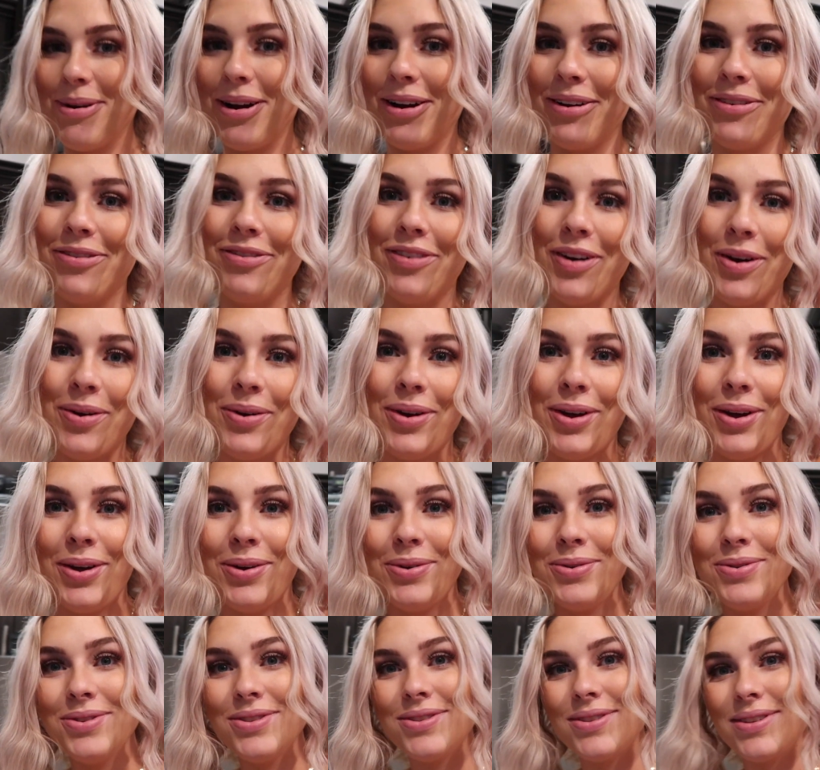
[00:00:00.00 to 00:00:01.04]
our
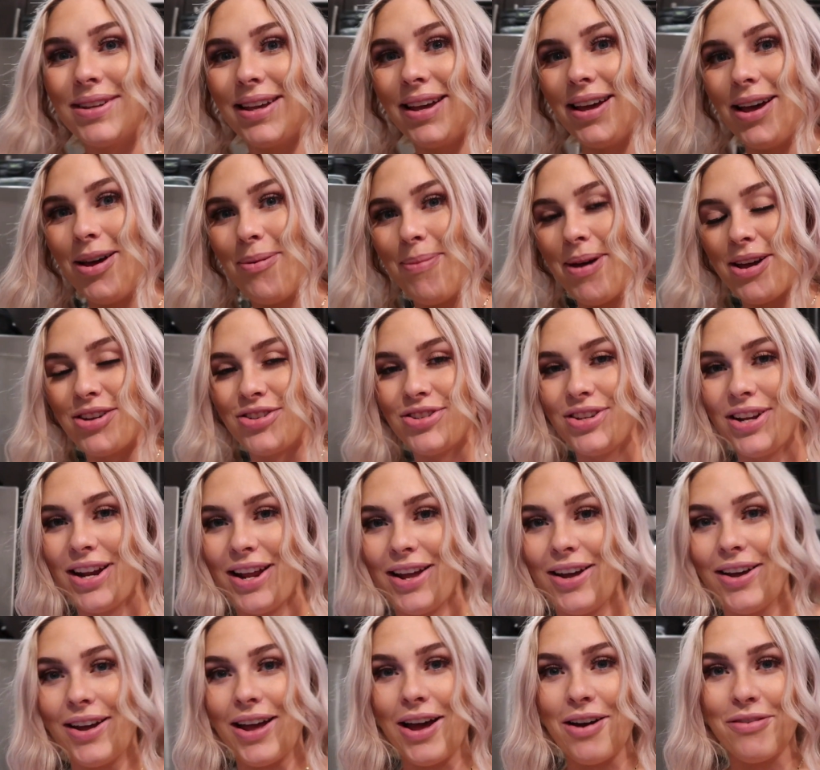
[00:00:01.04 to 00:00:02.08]
photos. Um, Ashley and I
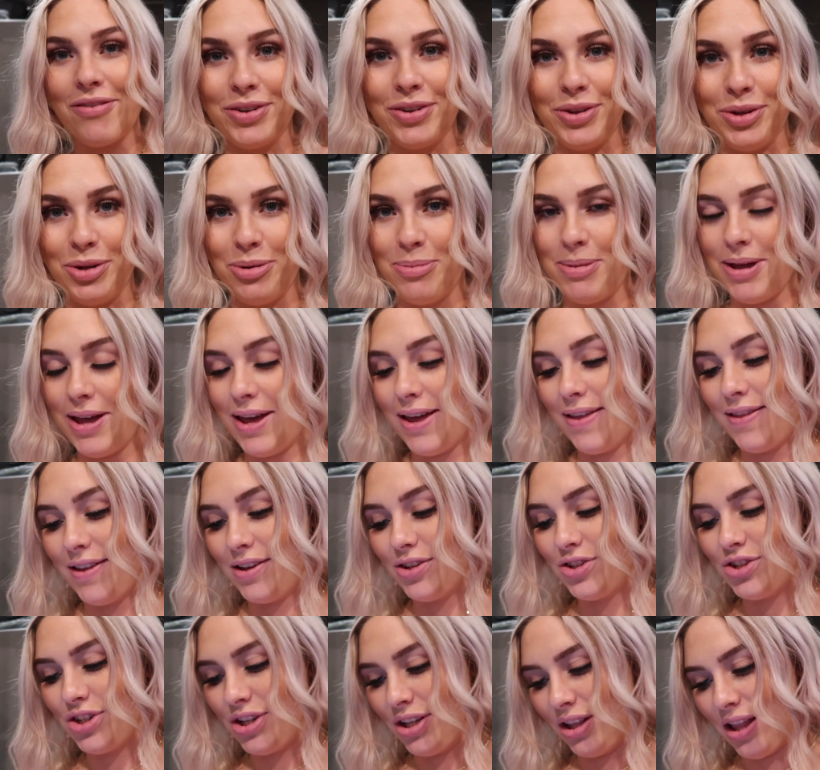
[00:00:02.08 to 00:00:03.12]
hung a little bit and
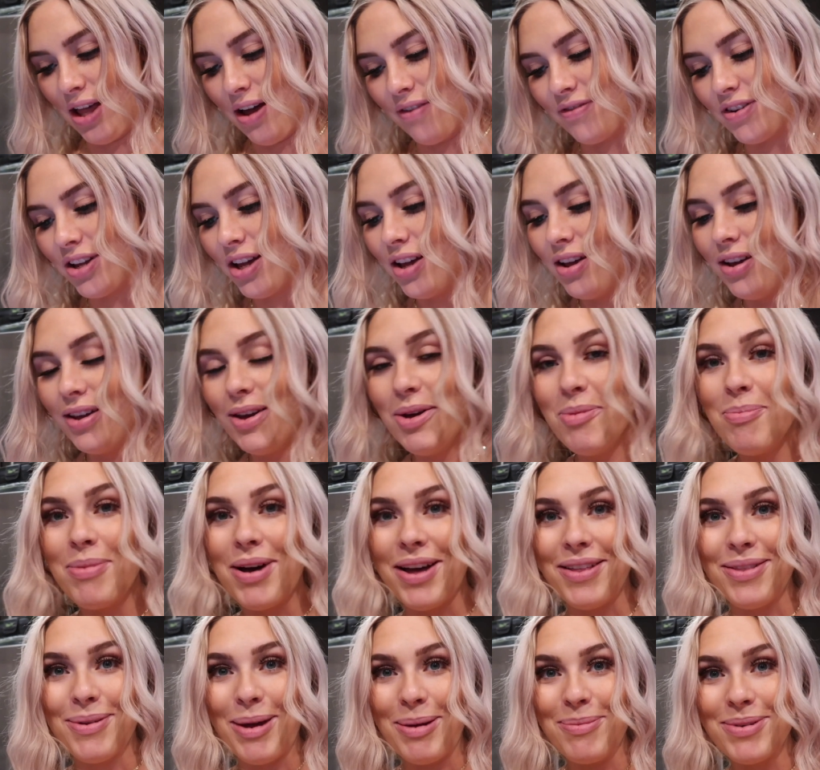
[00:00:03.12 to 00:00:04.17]
then she left.
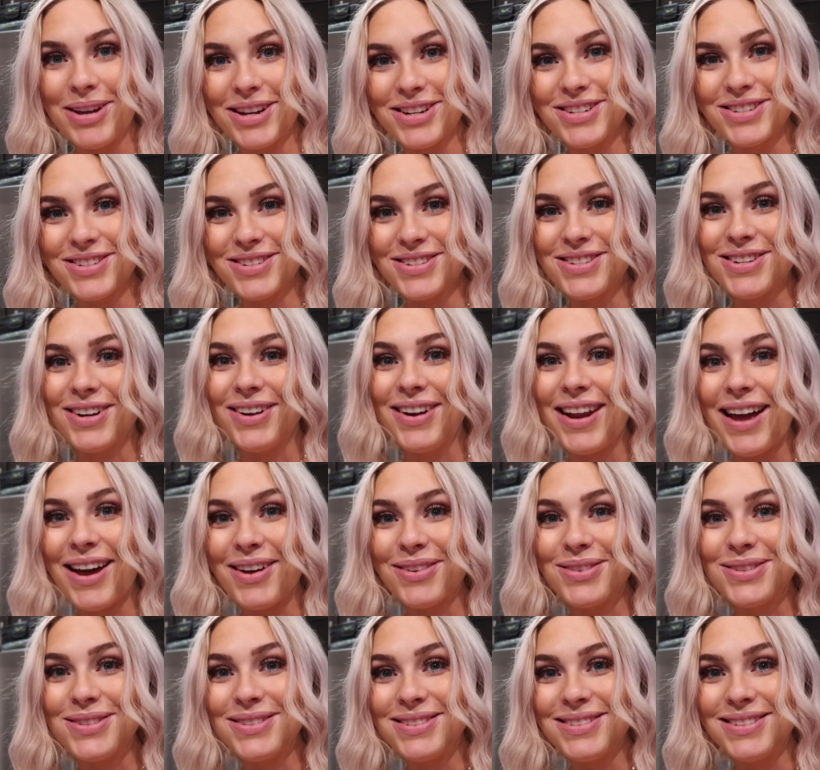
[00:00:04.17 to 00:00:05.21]
But the pictures turned
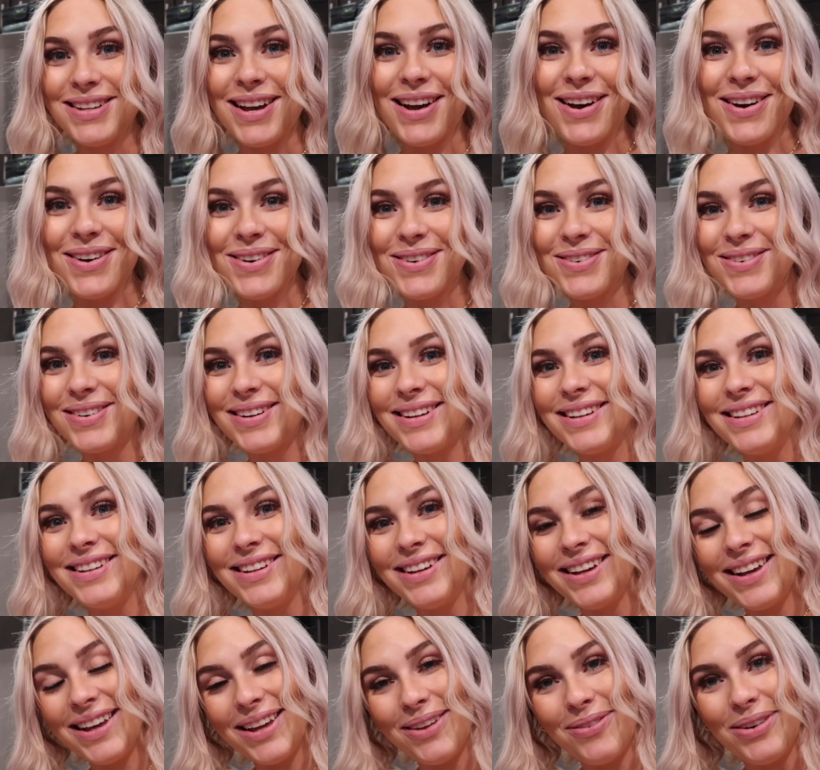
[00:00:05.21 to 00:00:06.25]
out so
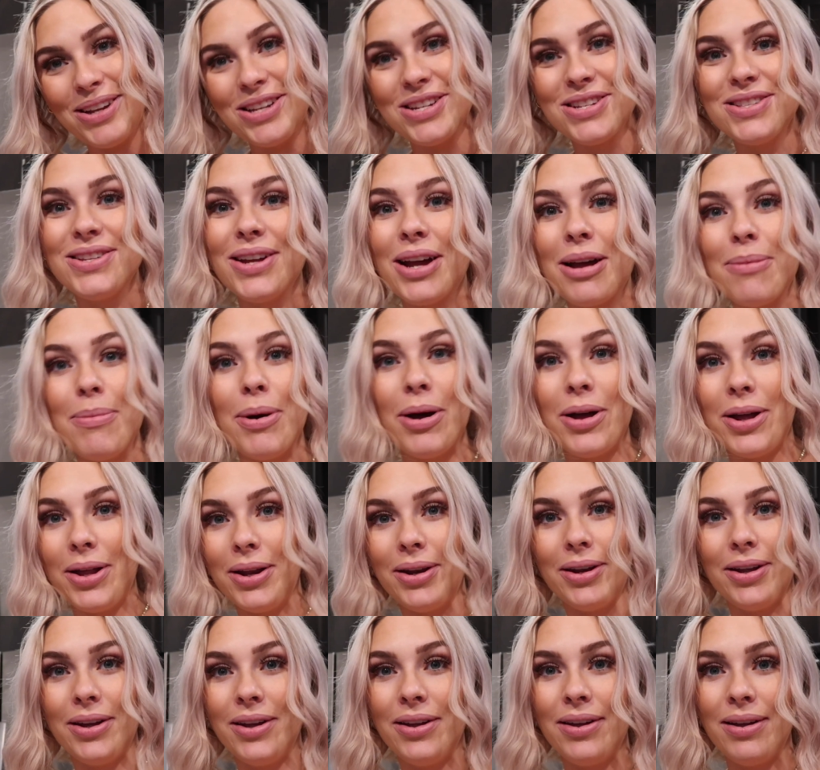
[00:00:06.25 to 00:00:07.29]
good. We just took them
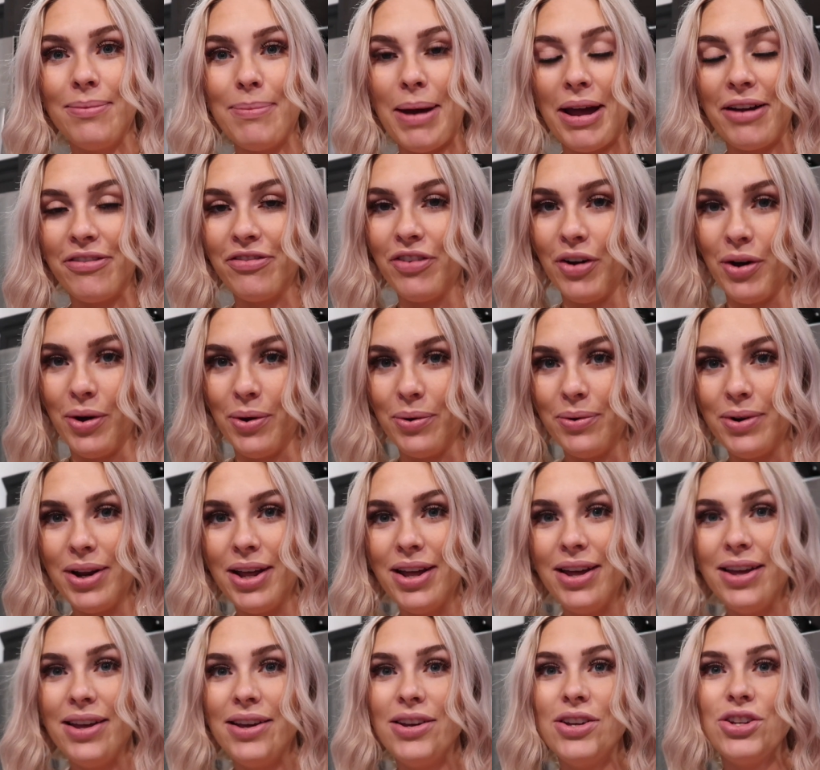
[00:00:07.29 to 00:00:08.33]
on my phone.
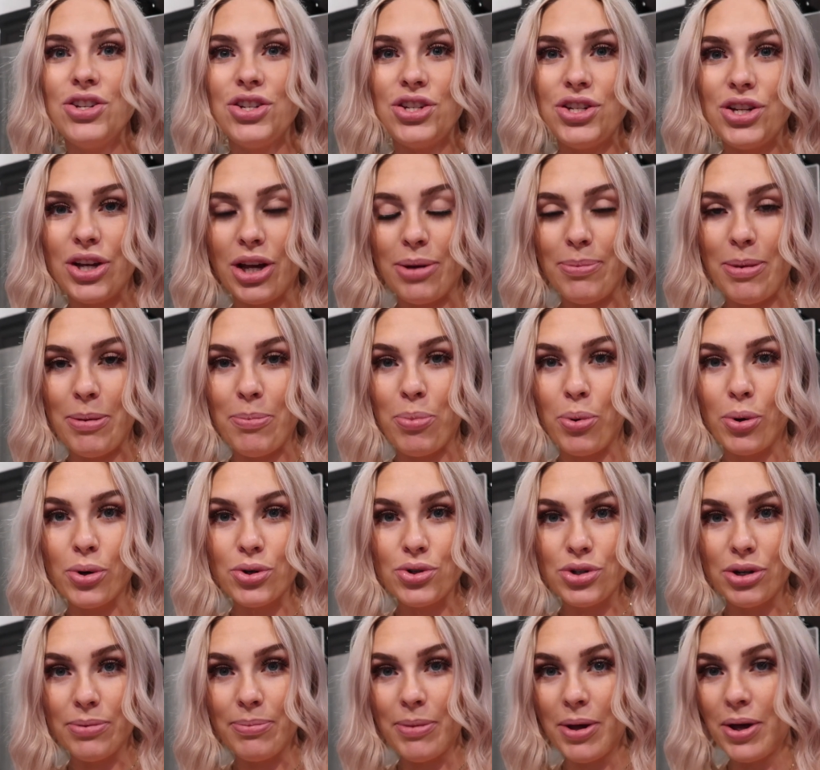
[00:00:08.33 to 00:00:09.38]
She took them in
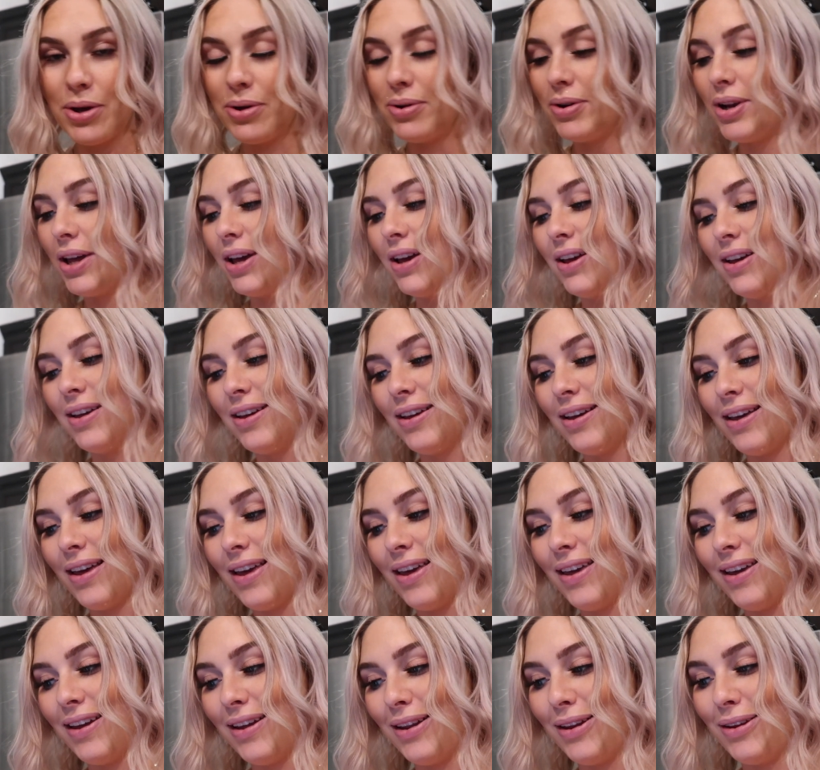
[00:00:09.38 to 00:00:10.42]
portrait mode
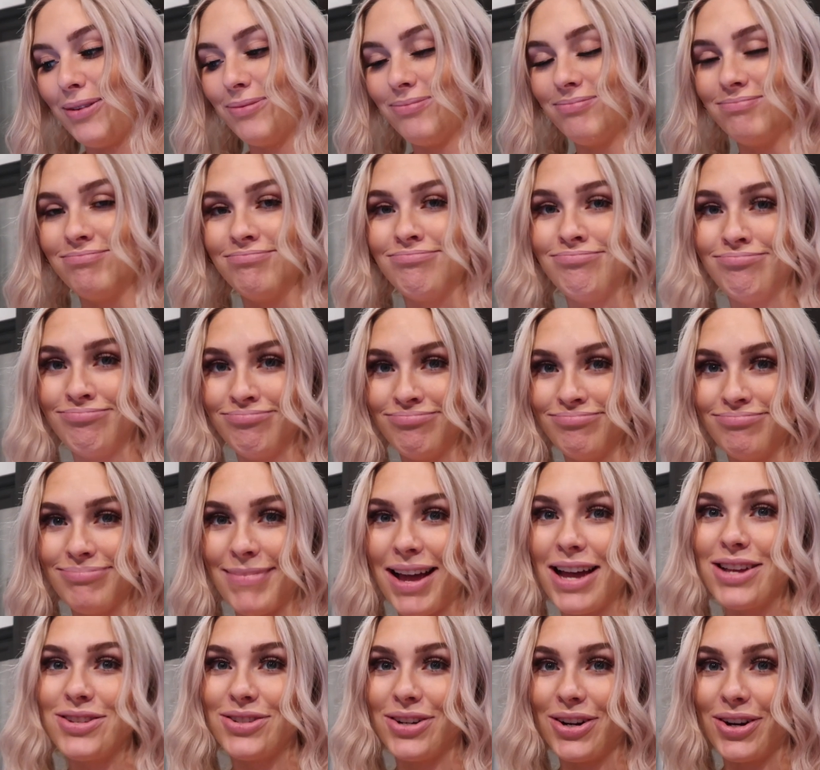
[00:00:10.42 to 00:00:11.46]
and
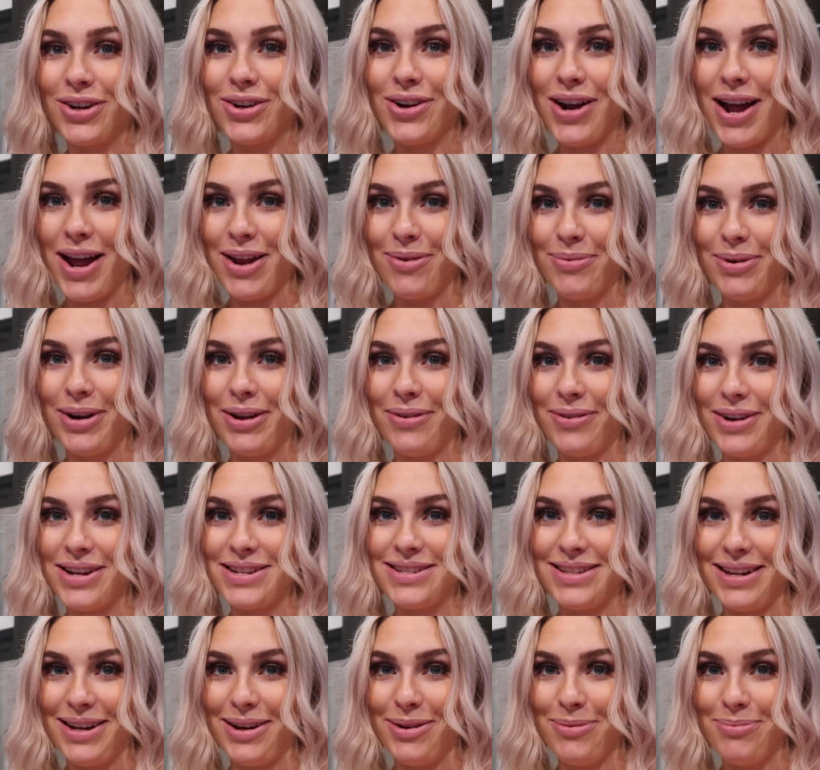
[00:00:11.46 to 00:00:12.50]
I started crying whenever I
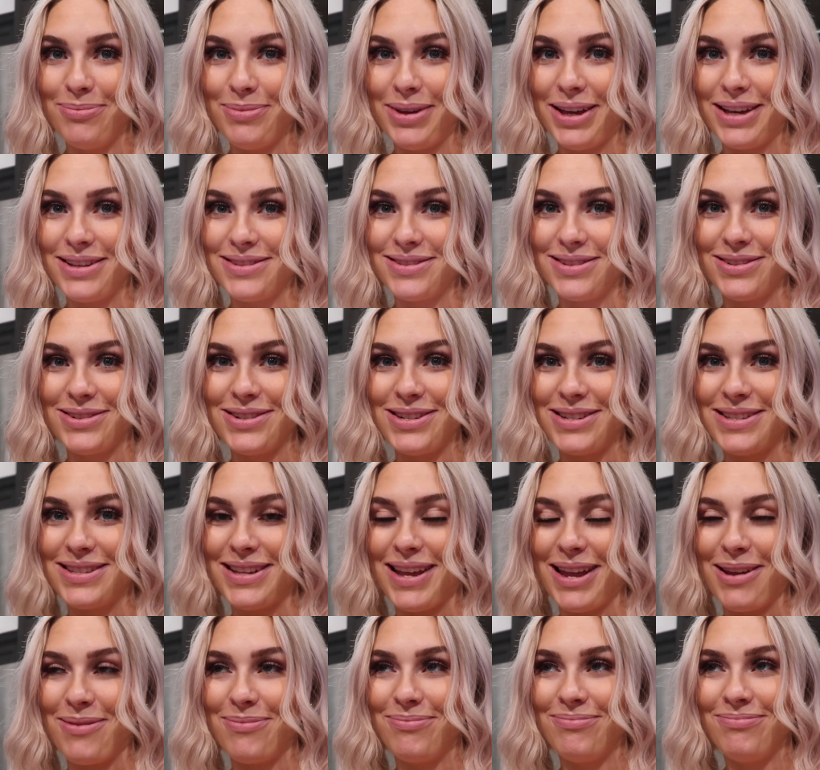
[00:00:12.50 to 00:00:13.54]
see them because they're just
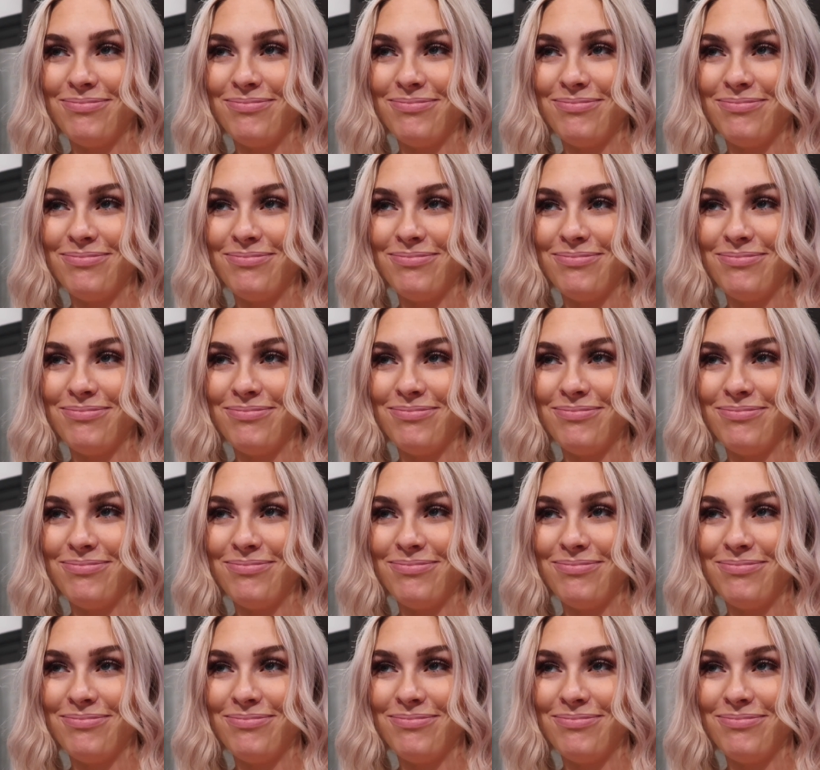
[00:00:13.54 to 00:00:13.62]
like